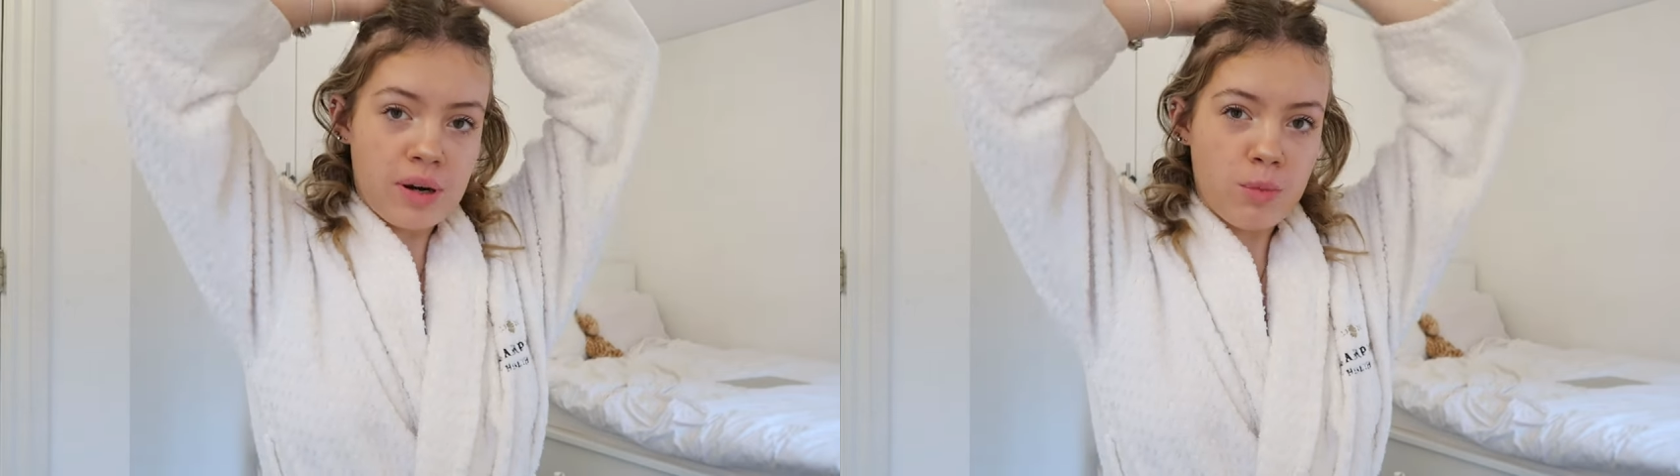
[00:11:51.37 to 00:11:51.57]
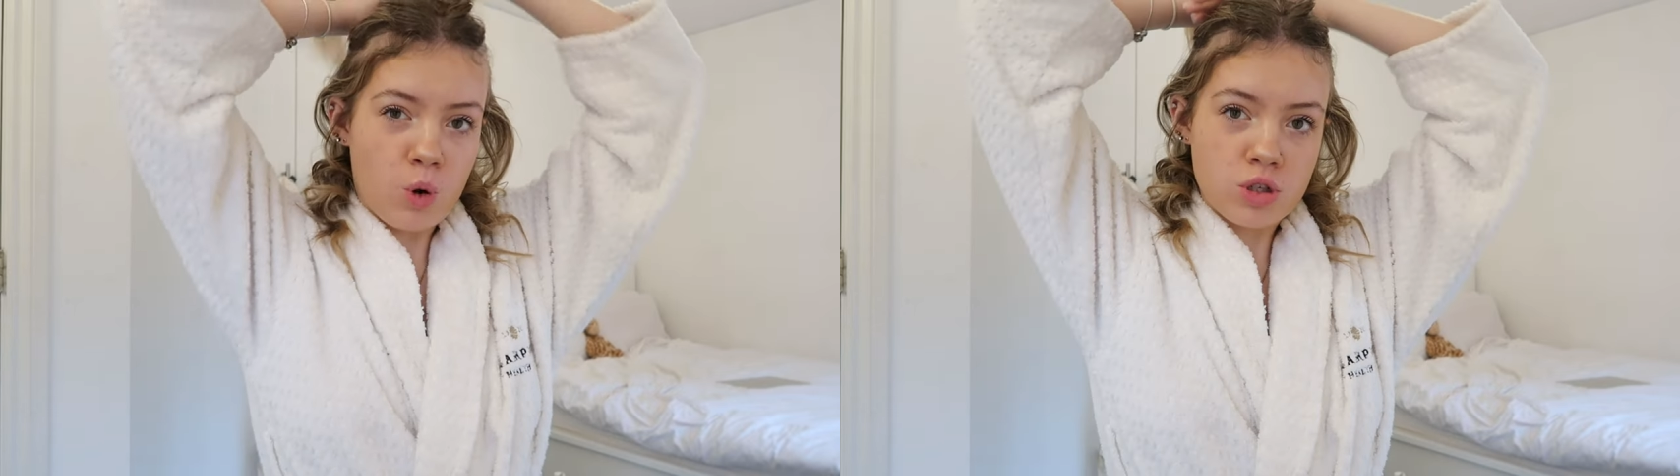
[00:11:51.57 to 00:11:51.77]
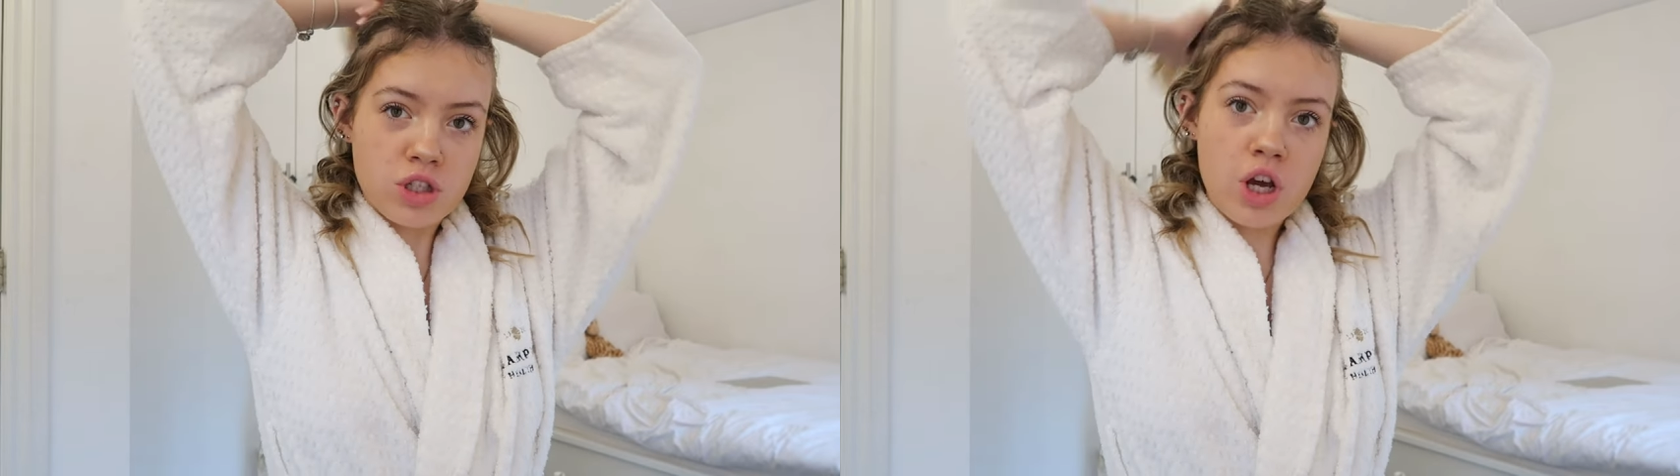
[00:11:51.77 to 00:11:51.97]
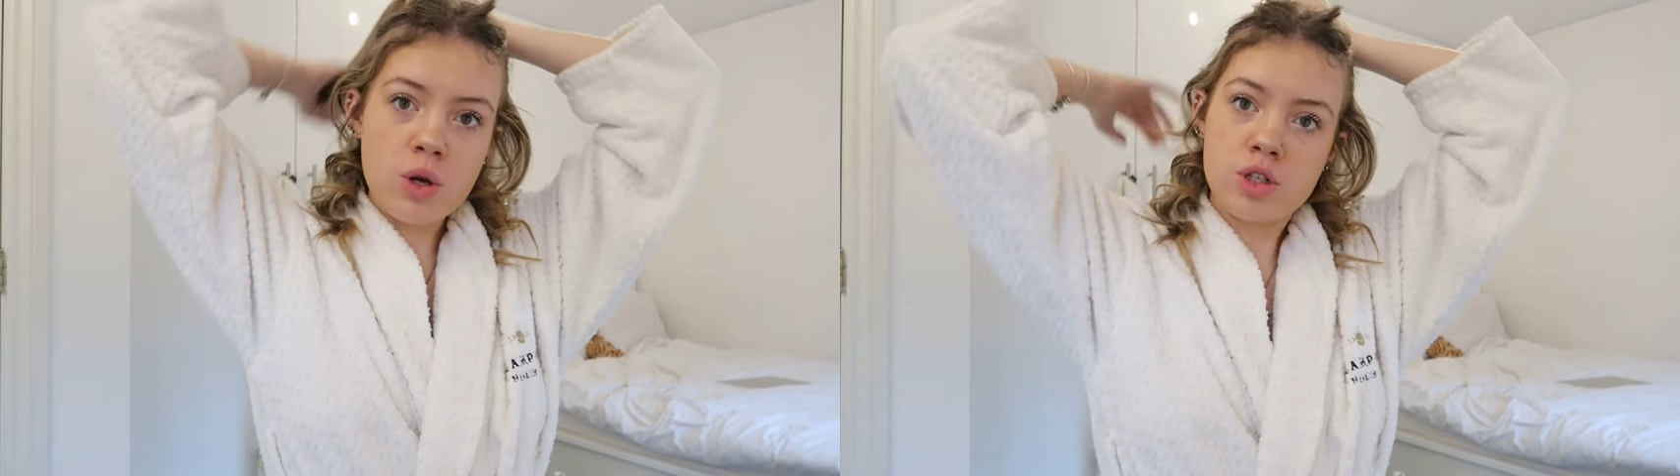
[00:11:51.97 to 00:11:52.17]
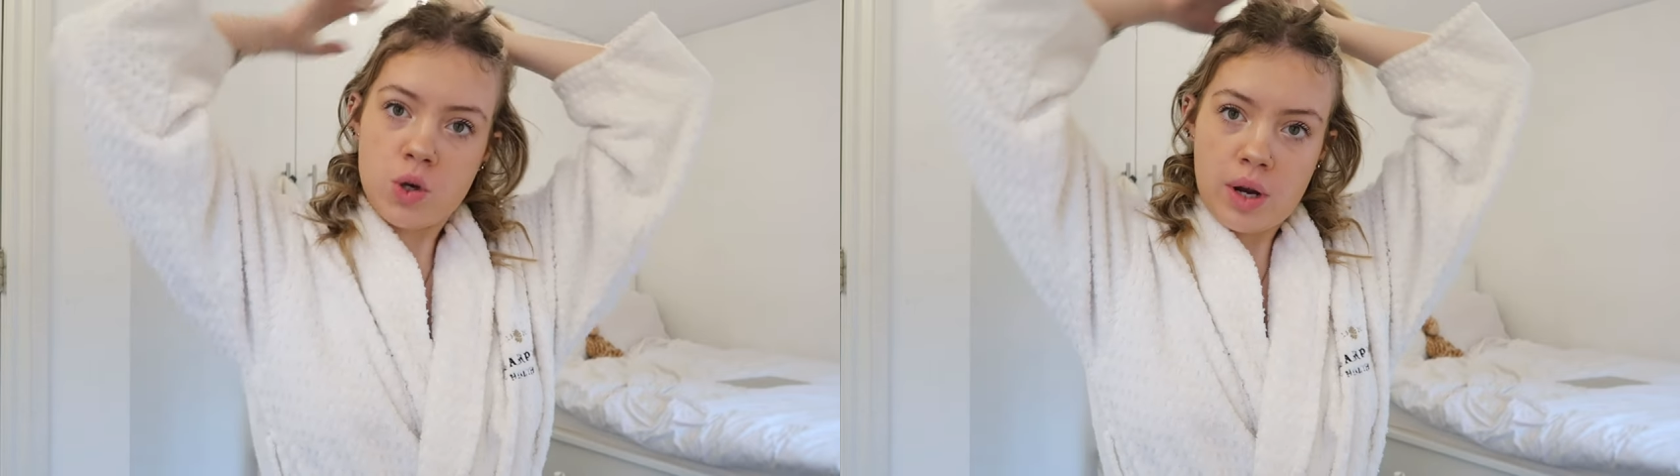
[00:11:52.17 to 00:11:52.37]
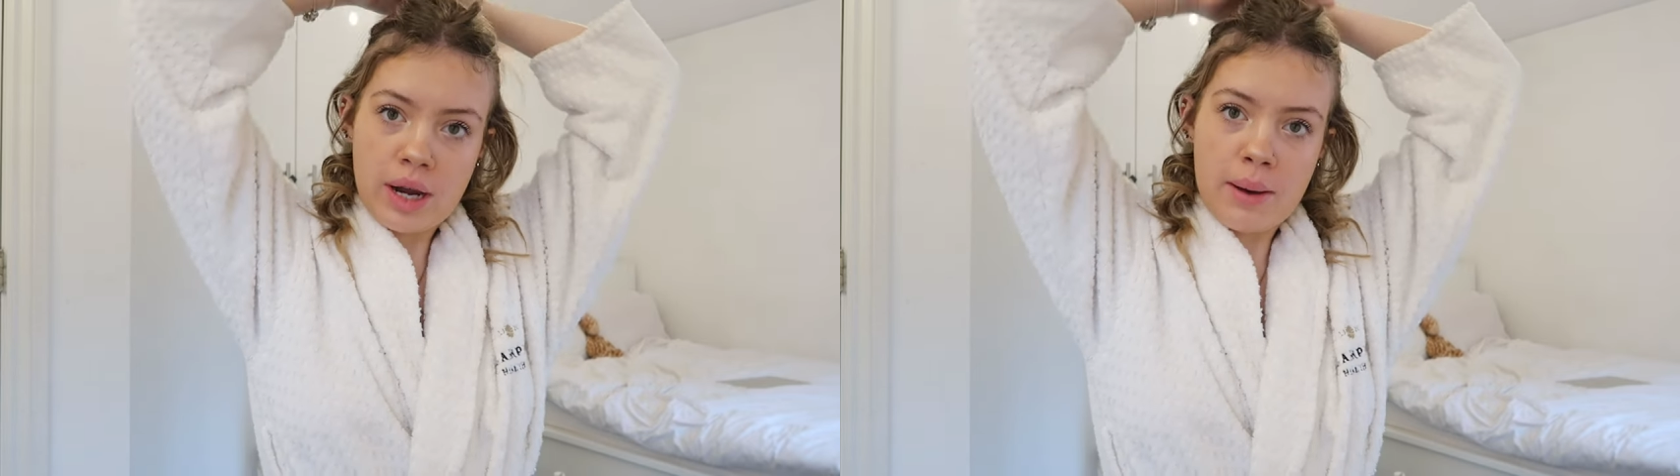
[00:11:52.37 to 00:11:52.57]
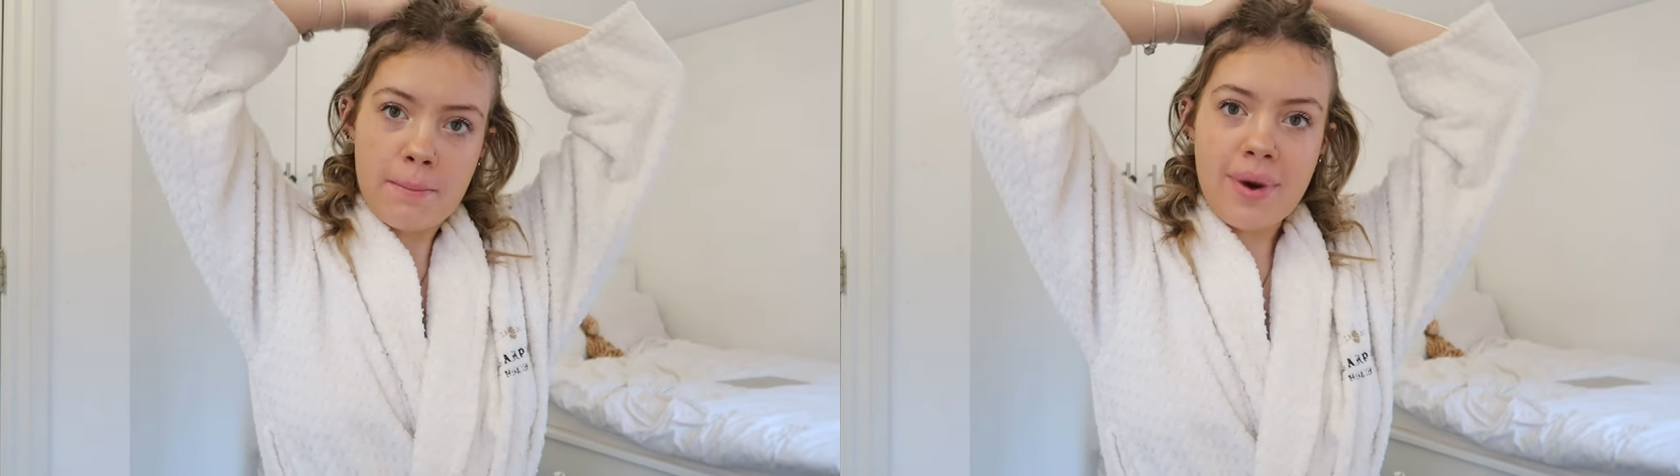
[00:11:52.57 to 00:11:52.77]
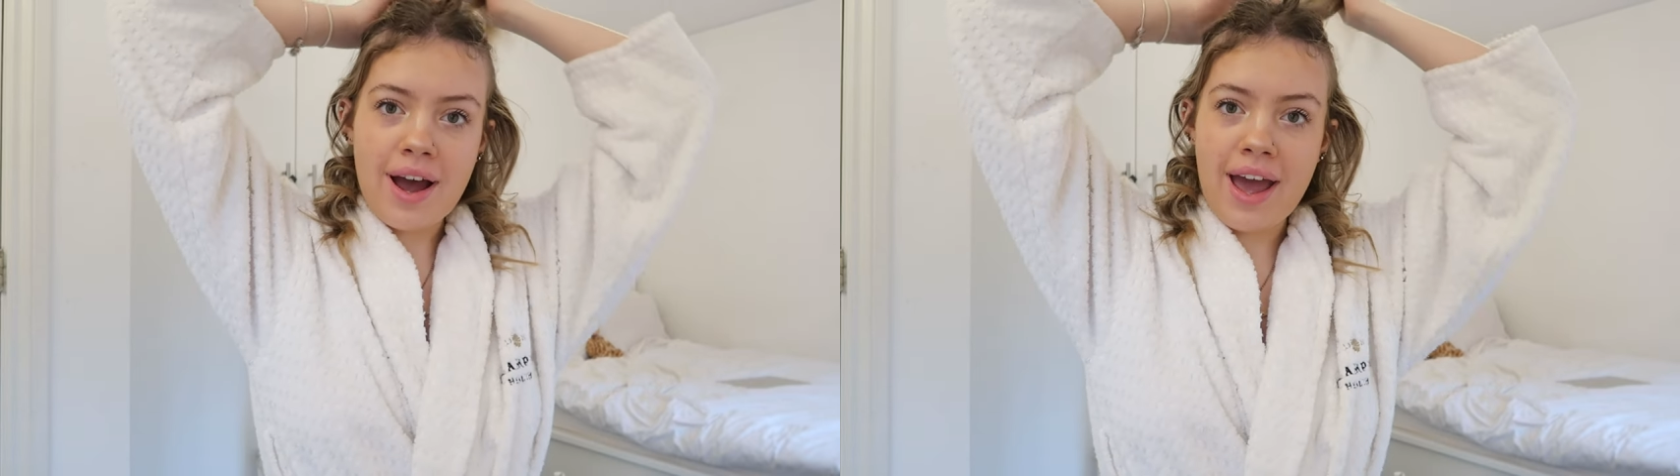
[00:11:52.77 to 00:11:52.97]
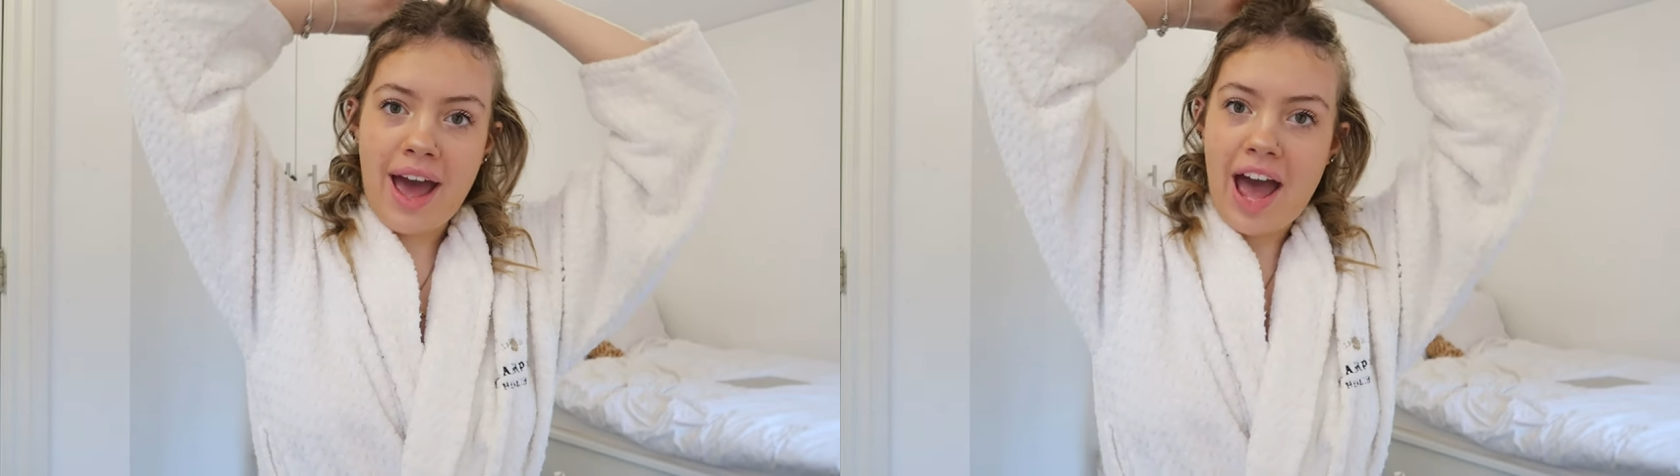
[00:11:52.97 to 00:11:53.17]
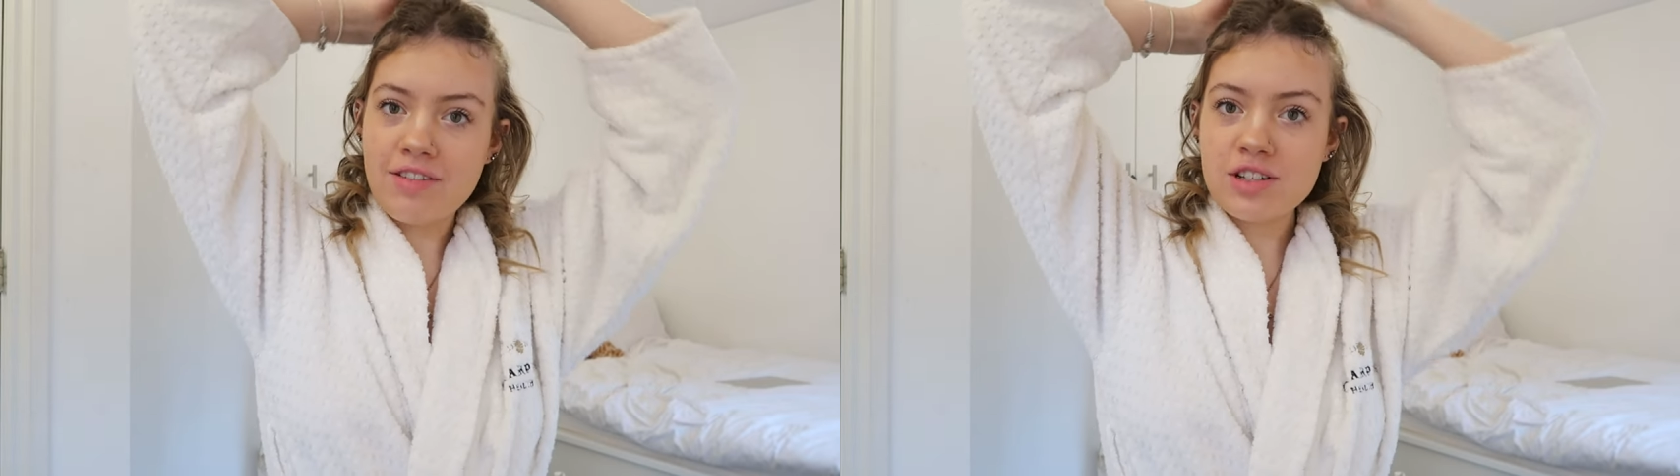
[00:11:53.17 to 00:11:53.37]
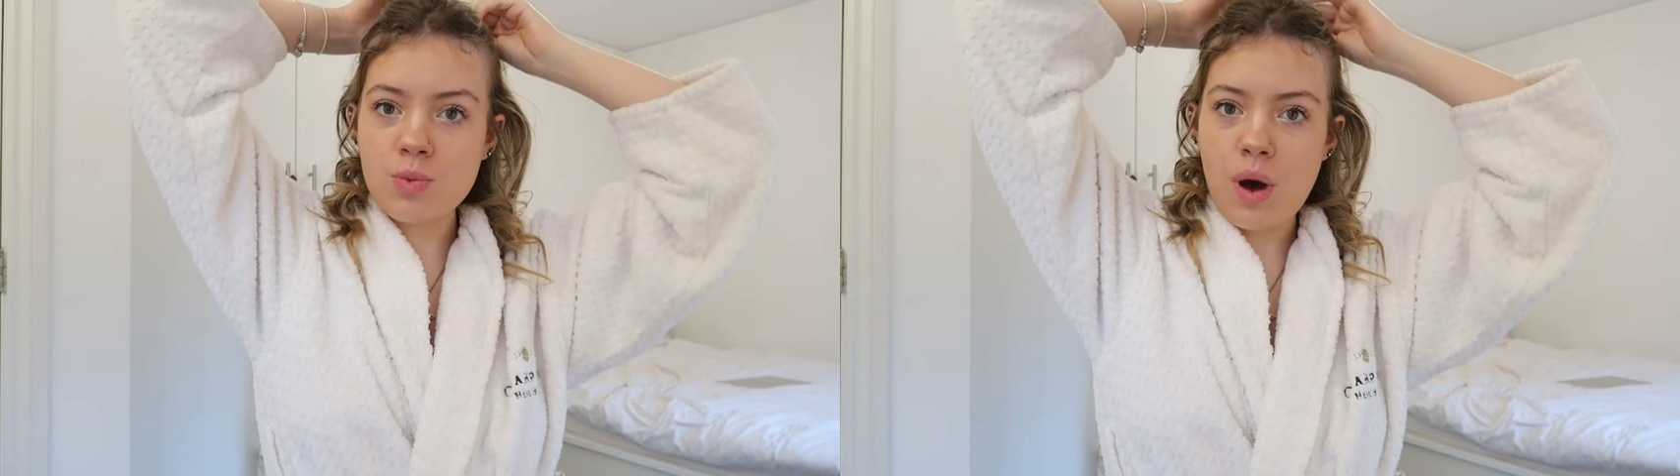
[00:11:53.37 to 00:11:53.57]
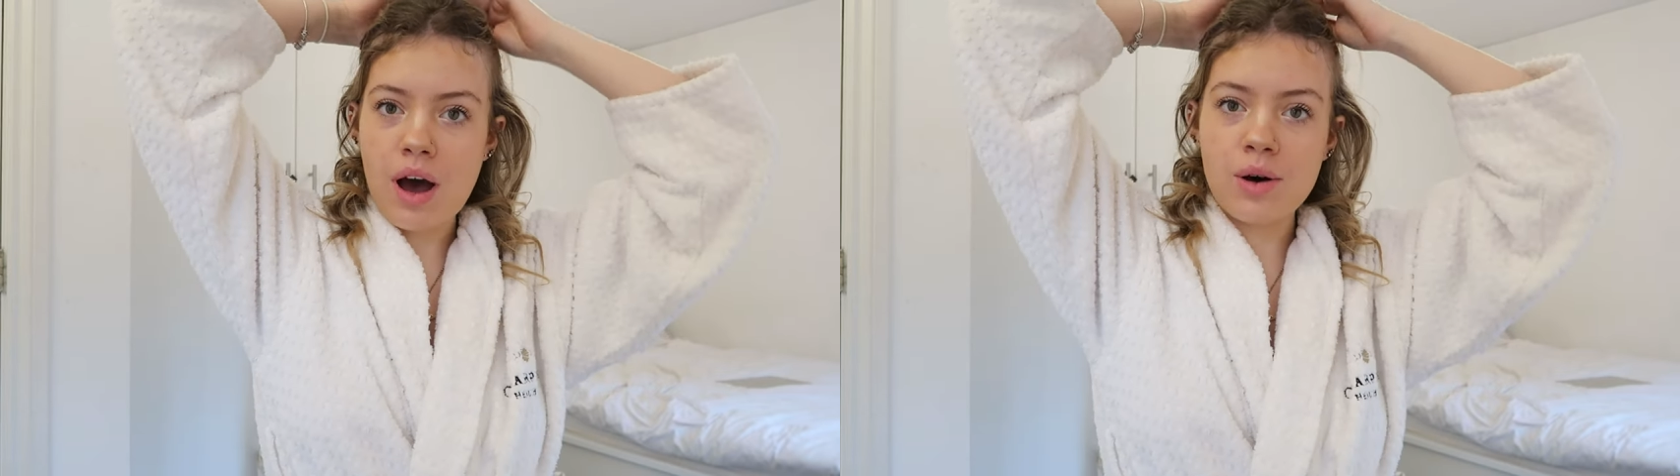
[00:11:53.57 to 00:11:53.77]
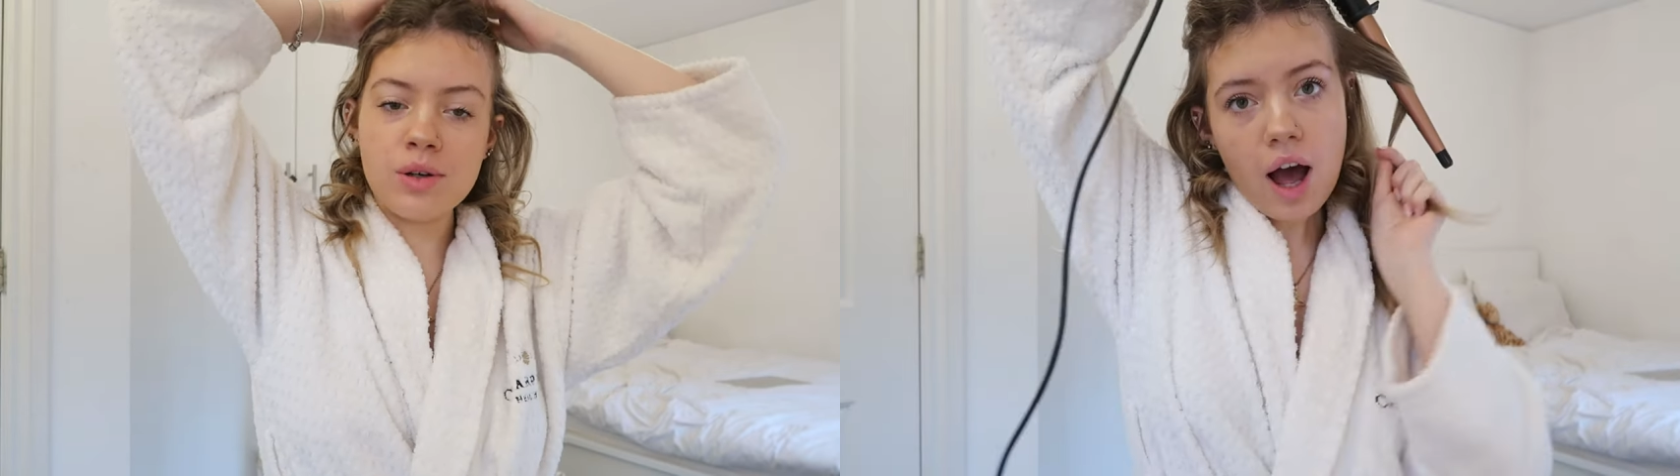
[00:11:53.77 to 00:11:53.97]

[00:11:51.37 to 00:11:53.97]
and I'm also doing my hair as well.